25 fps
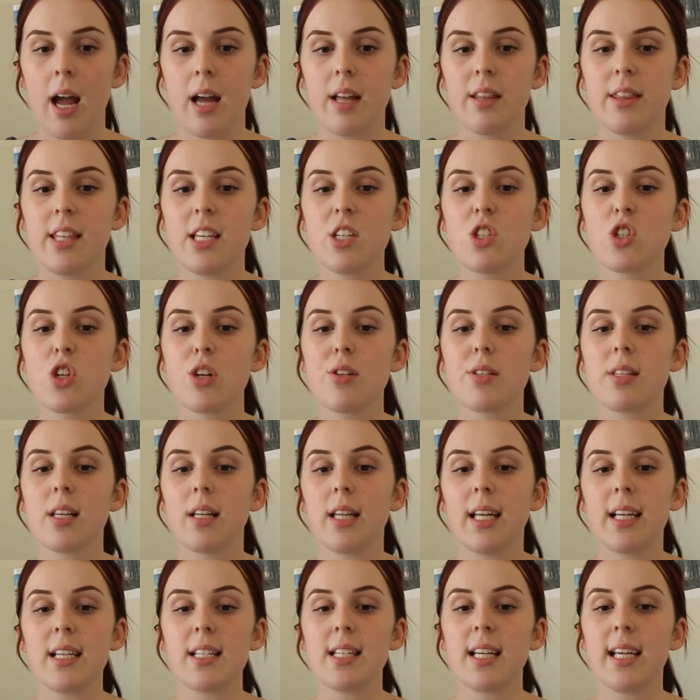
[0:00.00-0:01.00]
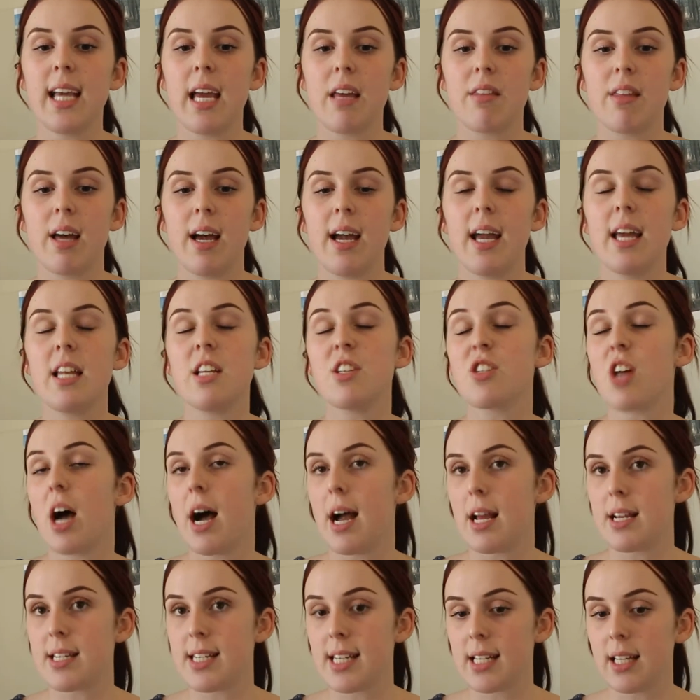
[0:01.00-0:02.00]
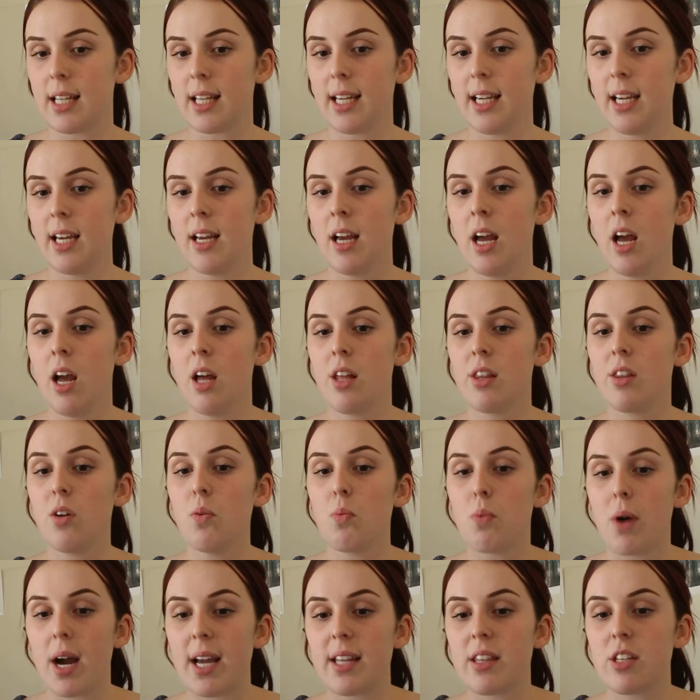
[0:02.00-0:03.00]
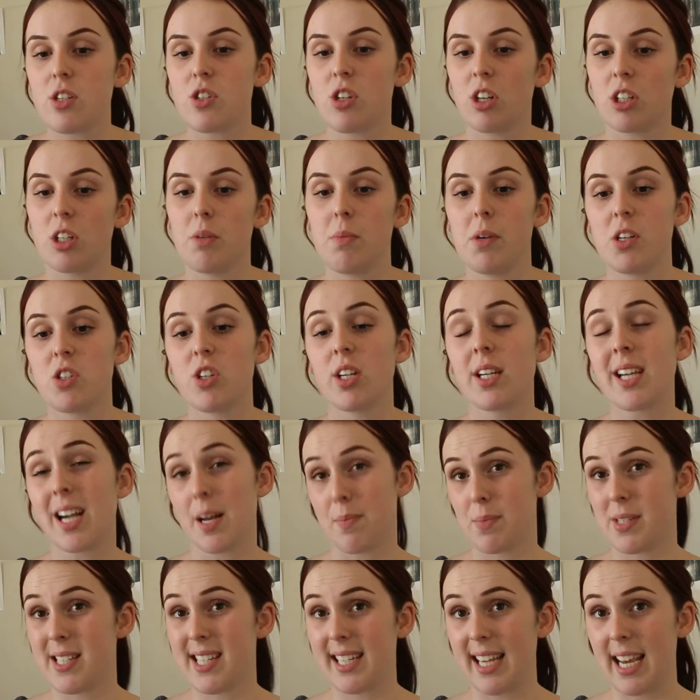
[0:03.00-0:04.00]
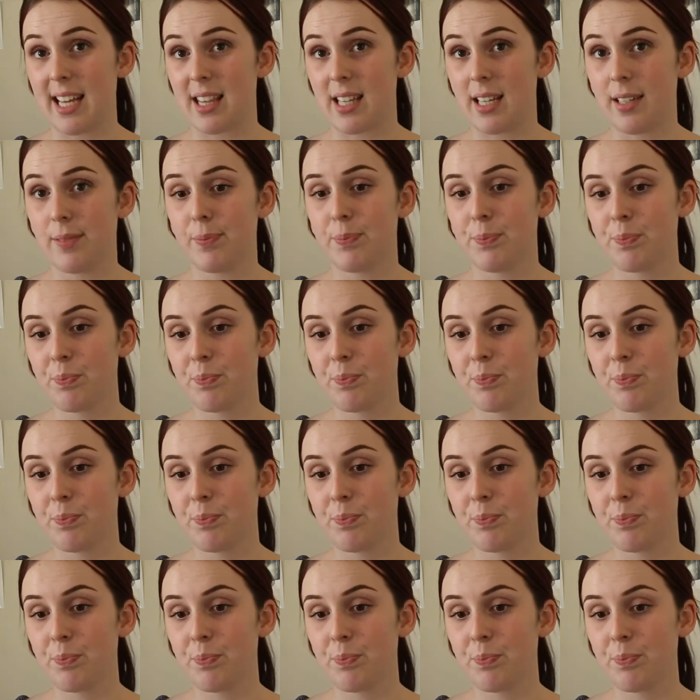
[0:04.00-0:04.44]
This shows to link together and is ideally the way the documentary comes together.